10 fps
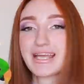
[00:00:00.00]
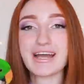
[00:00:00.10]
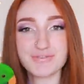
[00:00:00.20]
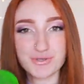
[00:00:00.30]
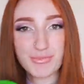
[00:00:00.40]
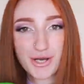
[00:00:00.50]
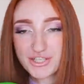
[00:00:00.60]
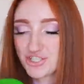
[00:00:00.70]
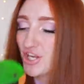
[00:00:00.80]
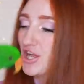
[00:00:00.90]
We have new
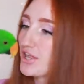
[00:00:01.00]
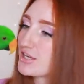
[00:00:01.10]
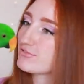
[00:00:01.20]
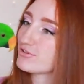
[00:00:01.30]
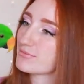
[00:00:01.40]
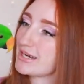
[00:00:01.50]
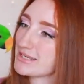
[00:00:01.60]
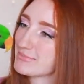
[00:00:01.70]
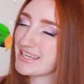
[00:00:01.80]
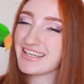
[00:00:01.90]
merch, thank you for
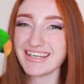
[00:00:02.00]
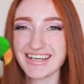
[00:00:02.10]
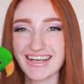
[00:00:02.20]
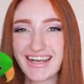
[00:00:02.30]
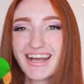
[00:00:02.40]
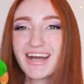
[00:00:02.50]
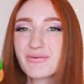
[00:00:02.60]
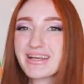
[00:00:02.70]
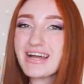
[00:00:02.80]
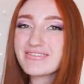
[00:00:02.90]
reminding me.
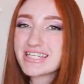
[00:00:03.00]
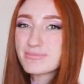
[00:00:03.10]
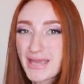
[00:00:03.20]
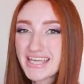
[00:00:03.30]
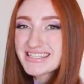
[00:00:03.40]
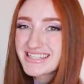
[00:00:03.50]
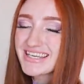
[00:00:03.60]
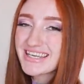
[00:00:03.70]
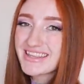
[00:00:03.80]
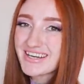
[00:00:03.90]
We have these pins
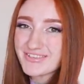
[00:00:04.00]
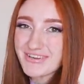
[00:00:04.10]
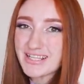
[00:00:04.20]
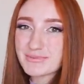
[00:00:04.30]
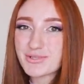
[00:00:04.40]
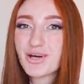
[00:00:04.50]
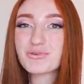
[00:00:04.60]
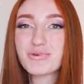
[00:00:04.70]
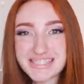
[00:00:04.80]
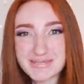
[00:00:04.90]
here, they're available
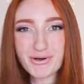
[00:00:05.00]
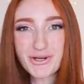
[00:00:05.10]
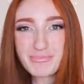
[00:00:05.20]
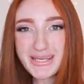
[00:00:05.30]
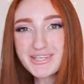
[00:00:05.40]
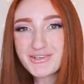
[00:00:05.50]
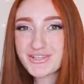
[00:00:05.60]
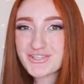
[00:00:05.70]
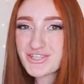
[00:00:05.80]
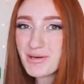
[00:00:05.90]
on Once Upon a Pin. You
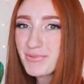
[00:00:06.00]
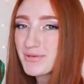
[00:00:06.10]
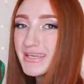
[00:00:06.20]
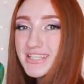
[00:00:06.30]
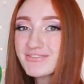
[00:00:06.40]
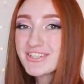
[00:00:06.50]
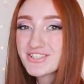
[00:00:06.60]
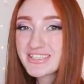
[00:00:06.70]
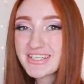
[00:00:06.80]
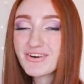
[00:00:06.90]
can shop them
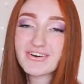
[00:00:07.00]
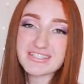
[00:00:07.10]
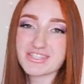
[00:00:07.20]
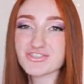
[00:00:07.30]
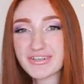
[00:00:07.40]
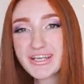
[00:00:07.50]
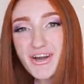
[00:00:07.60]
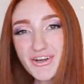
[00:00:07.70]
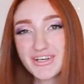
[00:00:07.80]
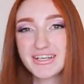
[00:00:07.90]
individually or as a
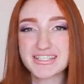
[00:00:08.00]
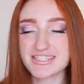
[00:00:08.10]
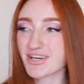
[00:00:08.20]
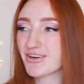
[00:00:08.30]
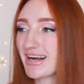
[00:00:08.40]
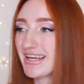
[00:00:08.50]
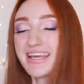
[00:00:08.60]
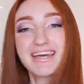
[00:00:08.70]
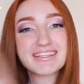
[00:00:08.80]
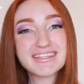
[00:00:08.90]
trio. So uh,
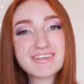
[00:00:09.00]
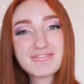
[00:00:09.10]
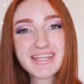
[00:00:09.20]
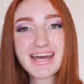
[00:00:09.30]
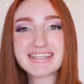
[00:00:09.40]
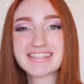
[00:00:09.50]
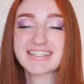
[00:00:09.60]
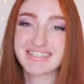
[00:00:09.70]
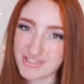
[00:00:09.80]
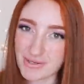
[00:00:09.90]
yeah, the link for that is in
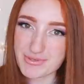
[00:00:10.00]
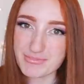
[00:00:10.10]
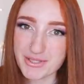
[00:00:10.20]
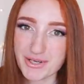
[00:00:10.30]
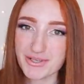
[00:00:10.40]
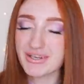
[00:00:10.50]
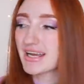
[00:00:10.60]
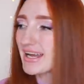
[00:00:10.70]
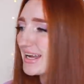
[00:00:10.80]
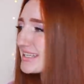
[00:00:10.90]
the description below.
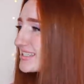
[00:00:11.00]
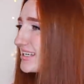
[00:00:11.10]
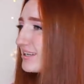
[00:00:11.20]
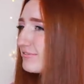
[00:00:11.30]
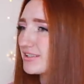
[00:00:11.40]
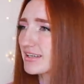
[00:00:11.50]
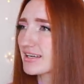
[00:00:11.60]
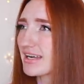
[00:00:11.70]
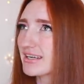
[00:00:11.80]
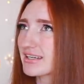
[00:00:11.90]
And uh, I feel like
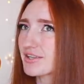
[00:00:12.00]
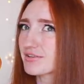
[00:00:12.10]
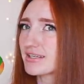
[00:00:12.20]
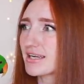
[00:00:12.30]
I had another